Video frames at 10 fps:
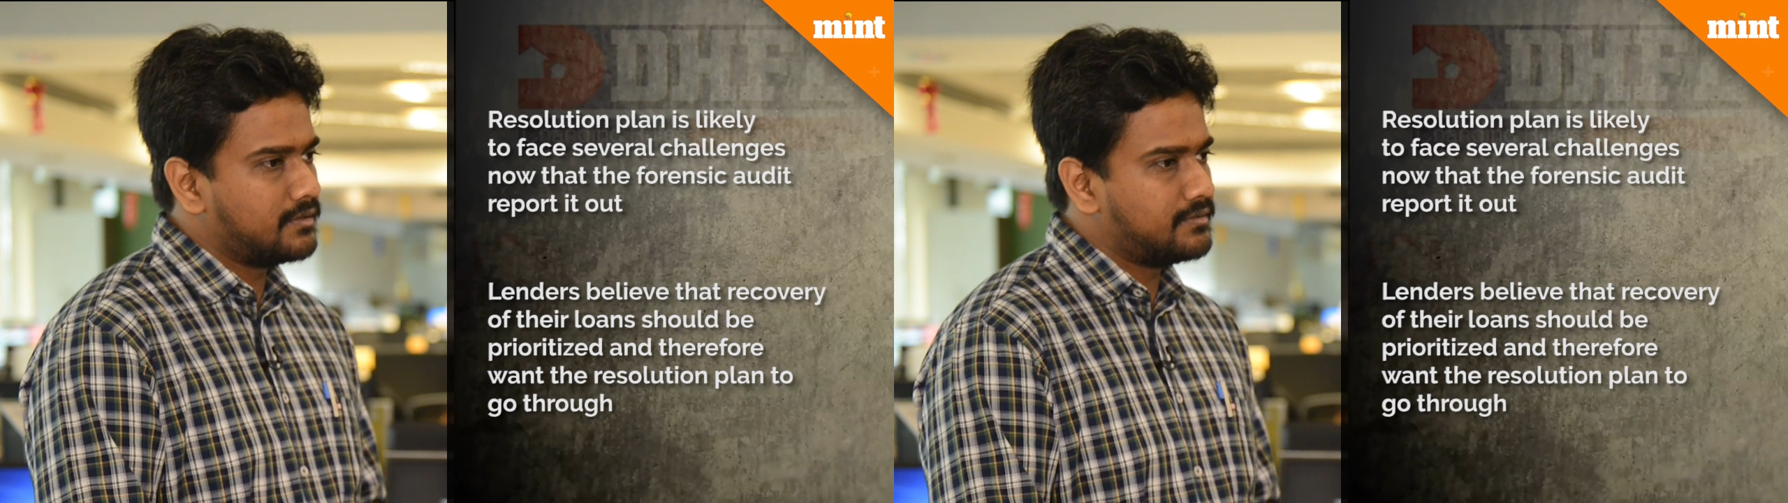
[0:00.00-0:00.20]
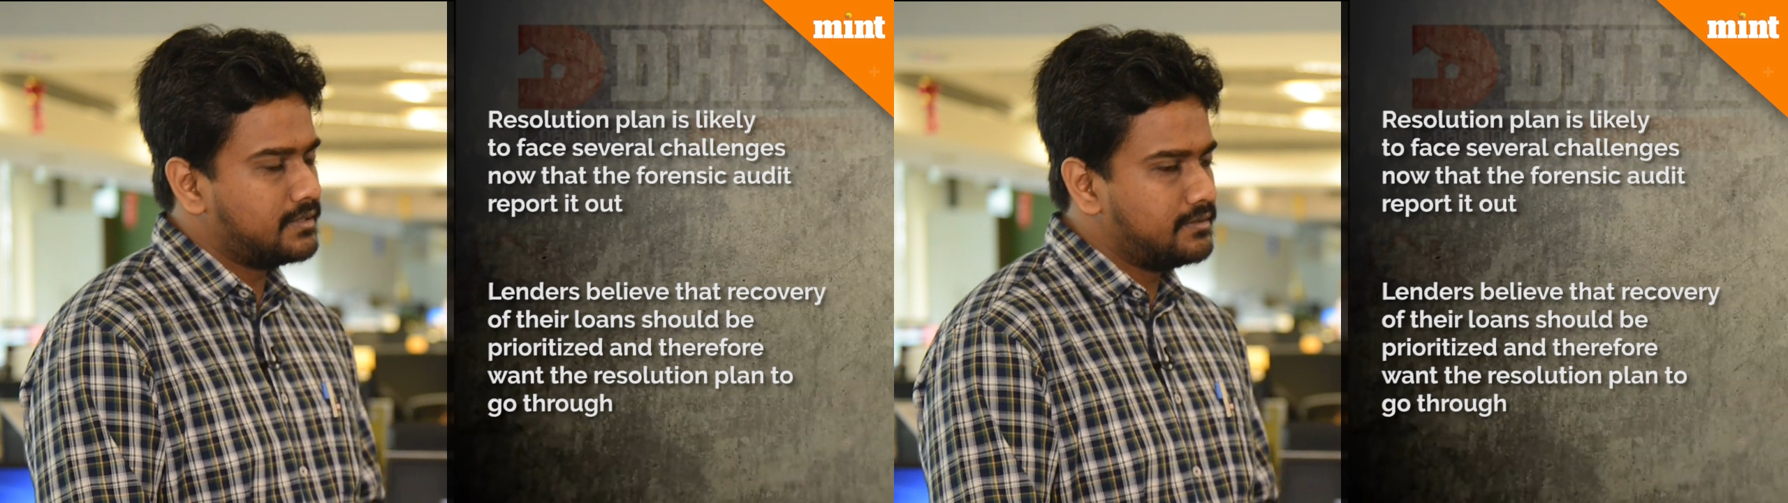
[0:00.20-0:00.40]

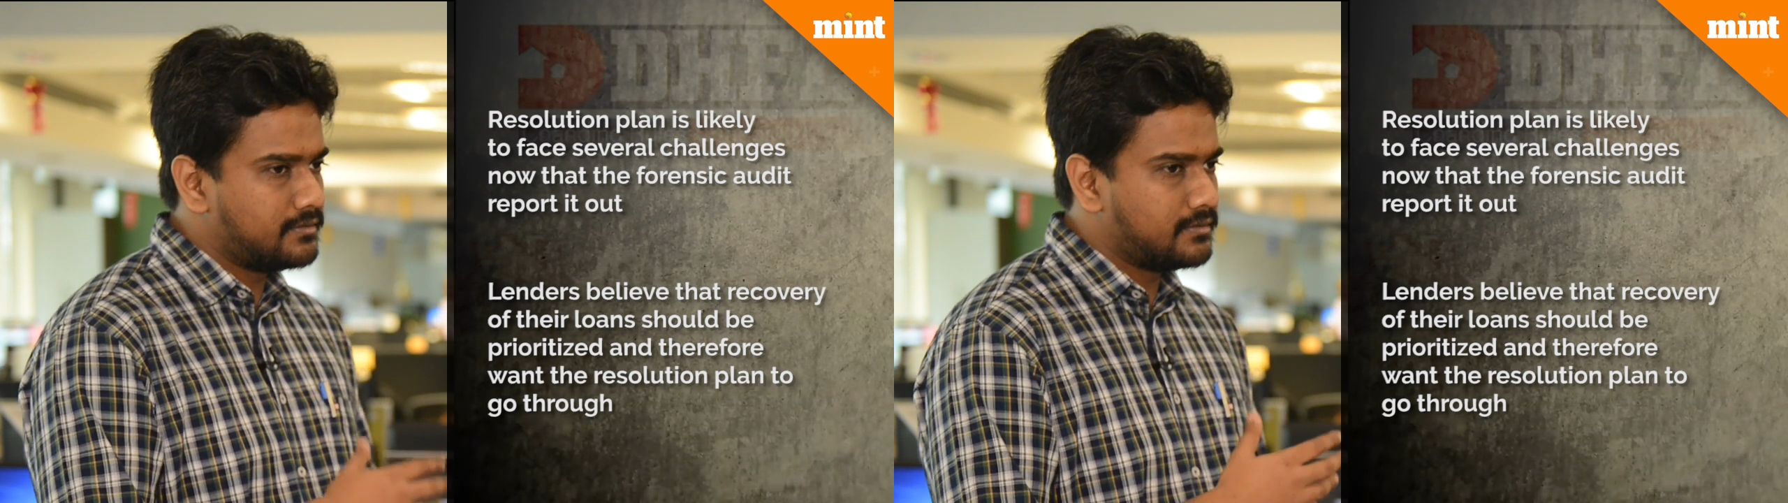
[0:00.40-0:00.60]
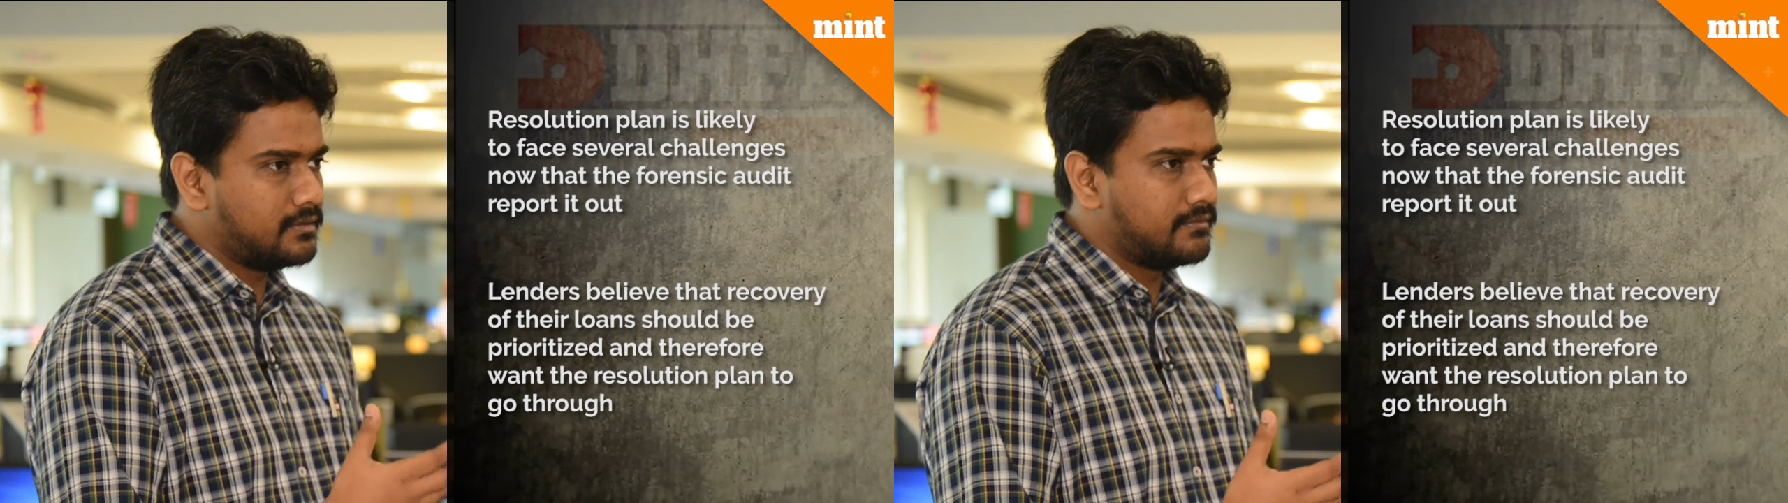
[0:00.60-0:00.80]

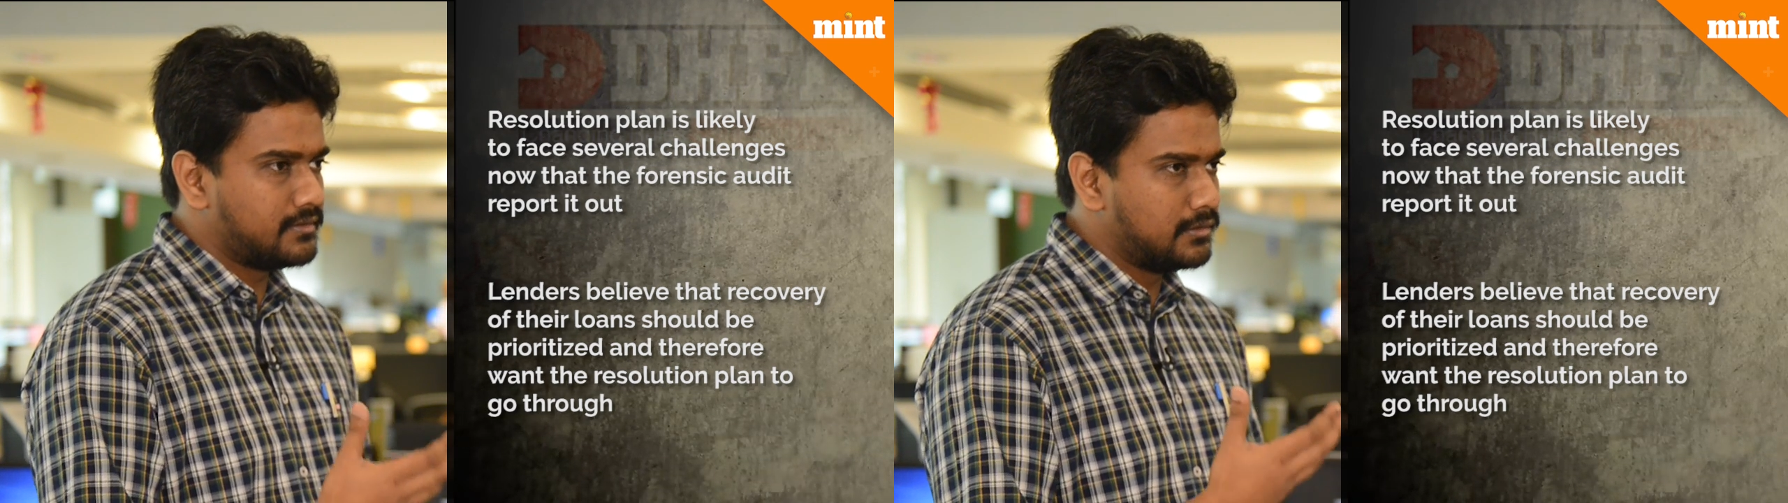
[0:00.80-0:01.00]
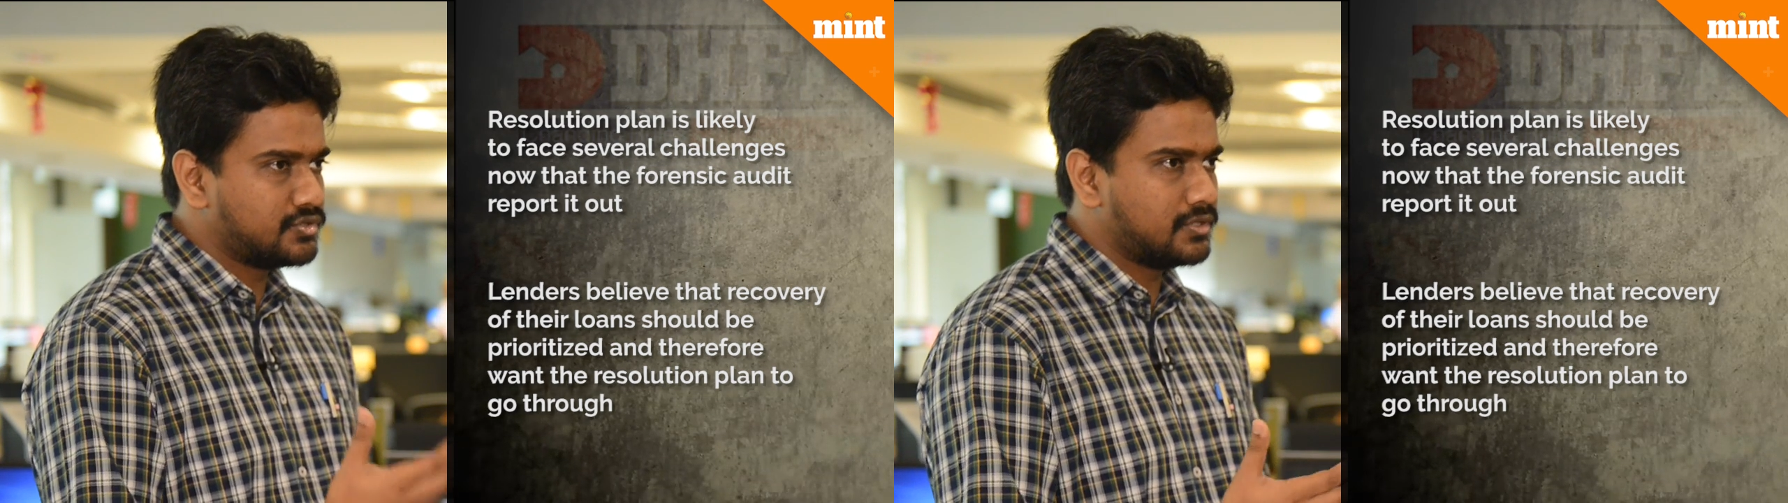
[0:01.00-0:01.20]
since
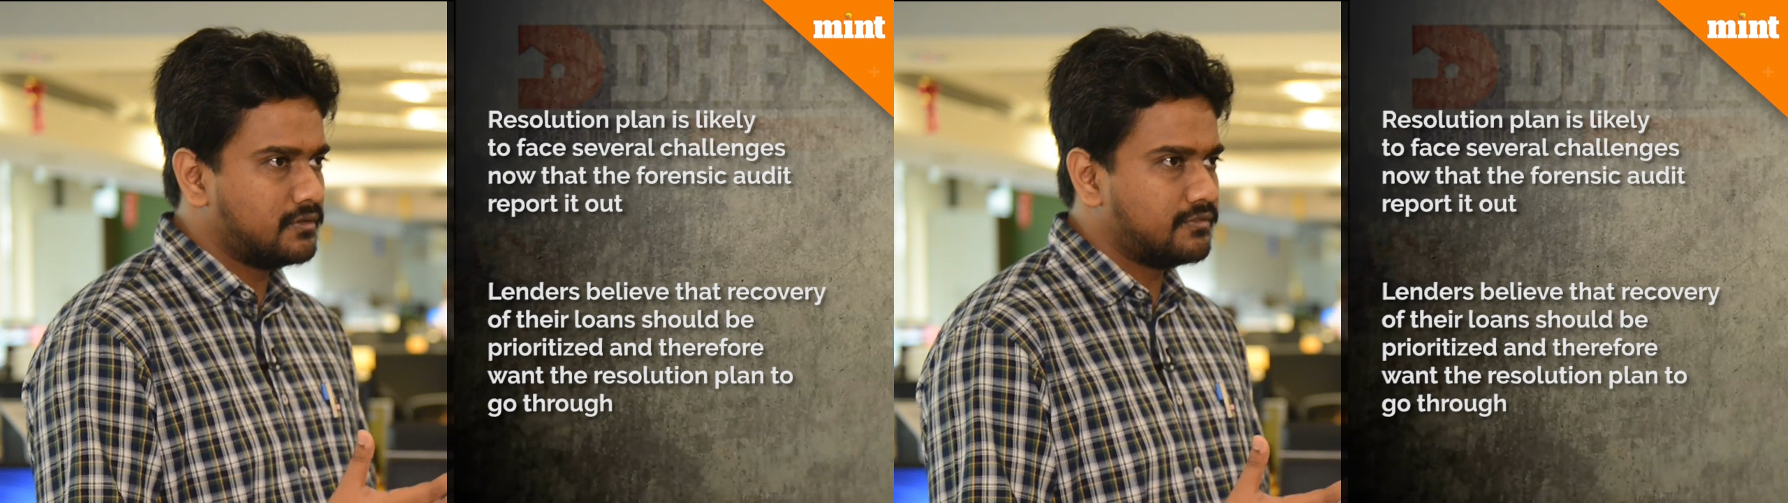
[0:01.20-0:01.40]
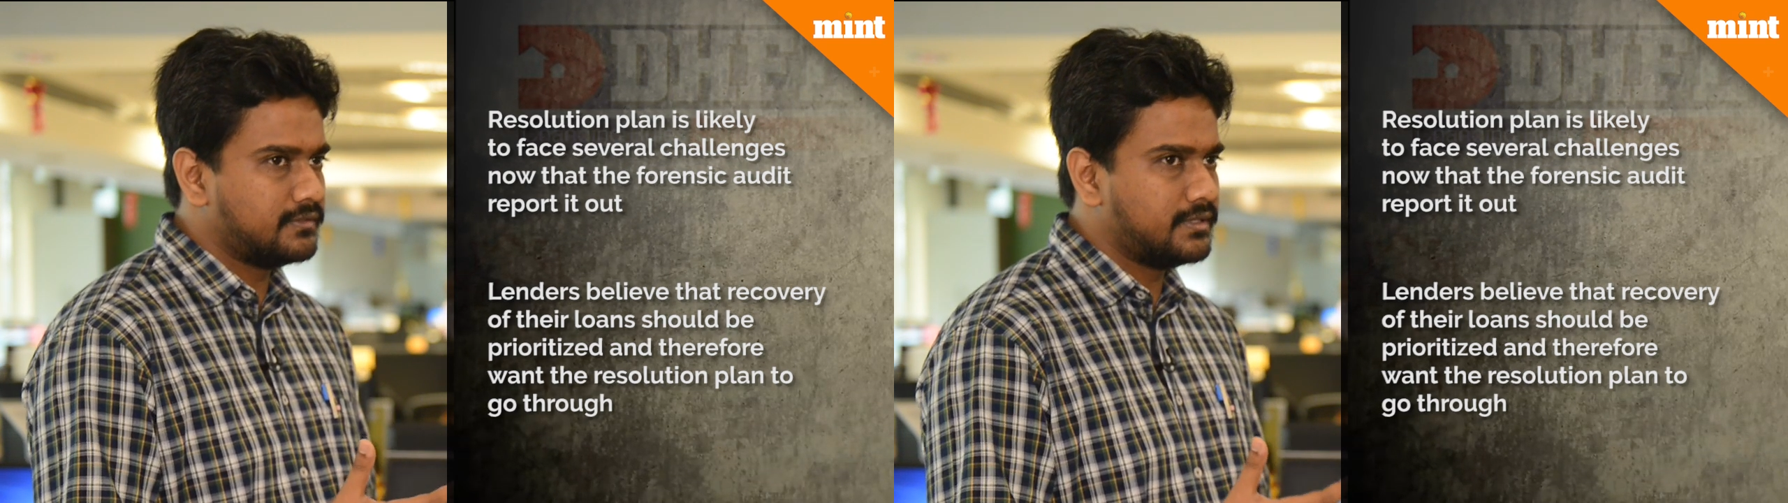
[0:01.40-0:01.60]
resolution of